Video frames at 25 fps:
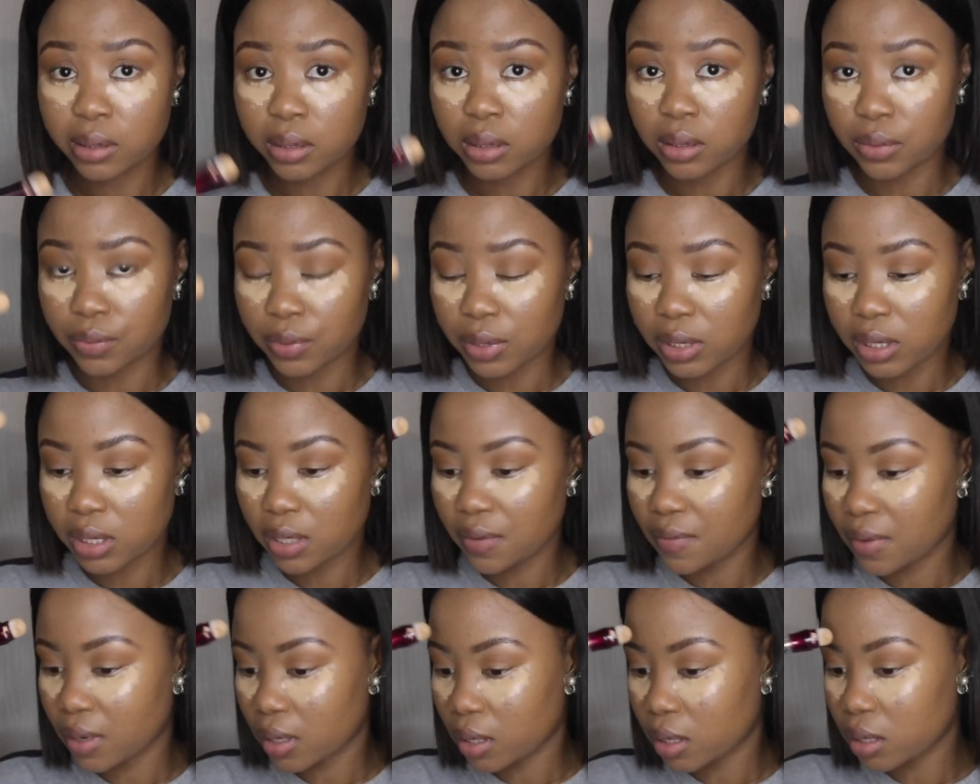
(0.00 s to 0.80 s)

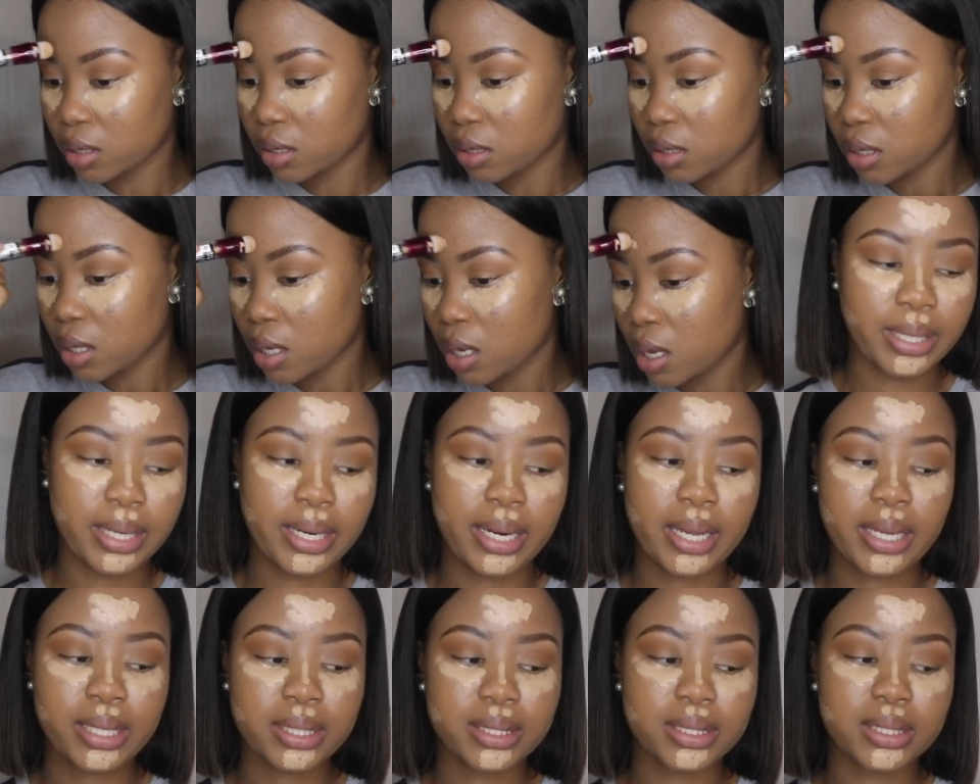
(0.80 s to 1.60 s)
receiving it.
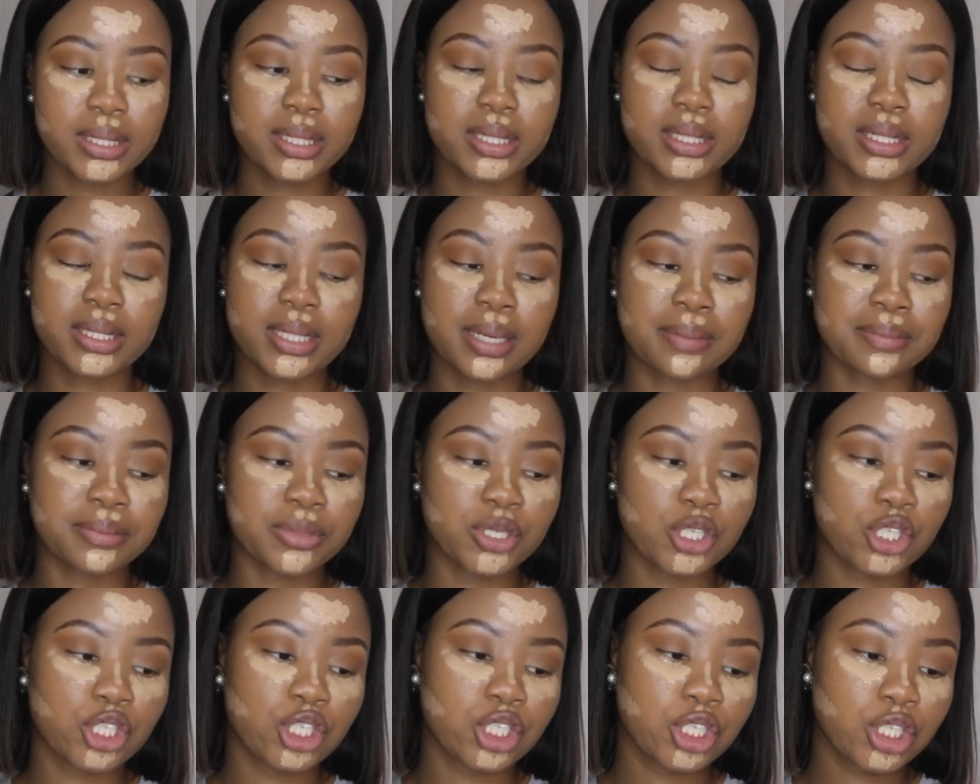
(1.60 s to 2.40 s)
Next
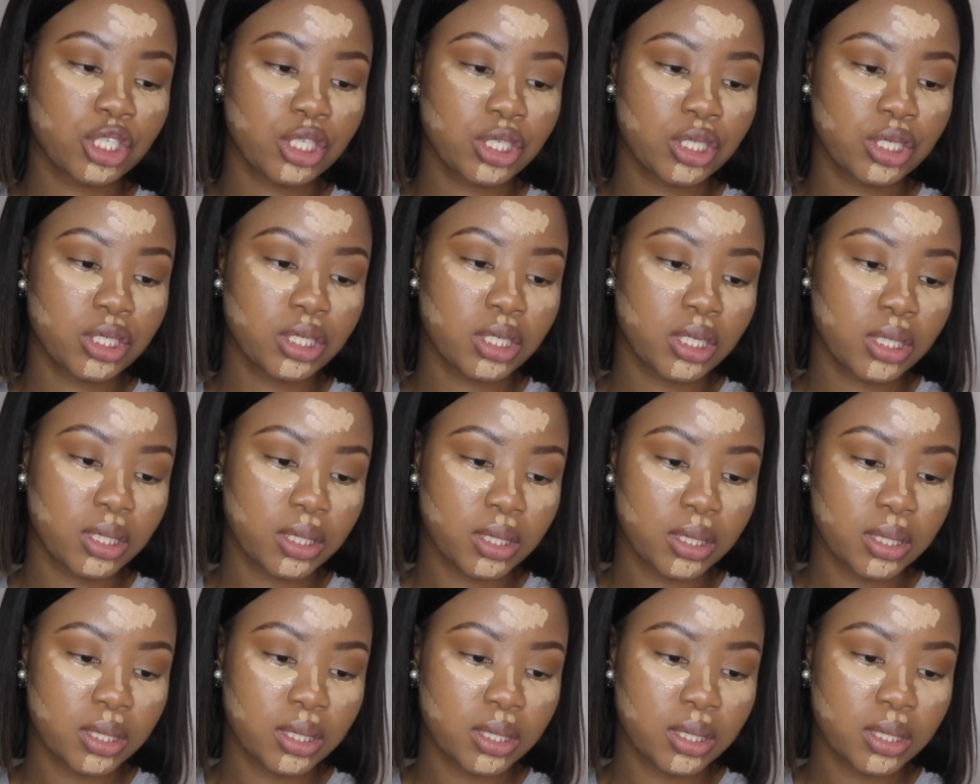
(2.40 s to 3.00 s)
assumption.